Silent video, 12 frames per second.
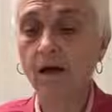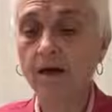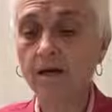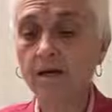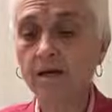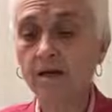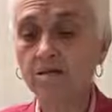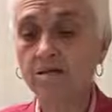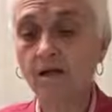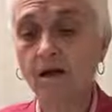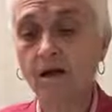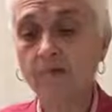unless
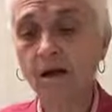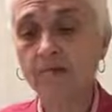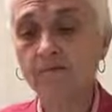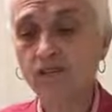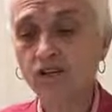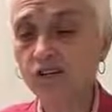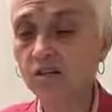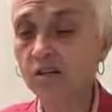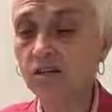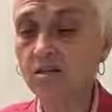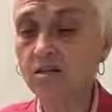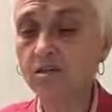my
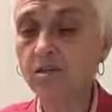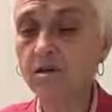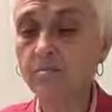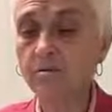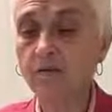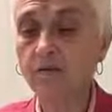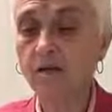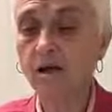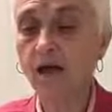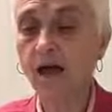Vashishta's lips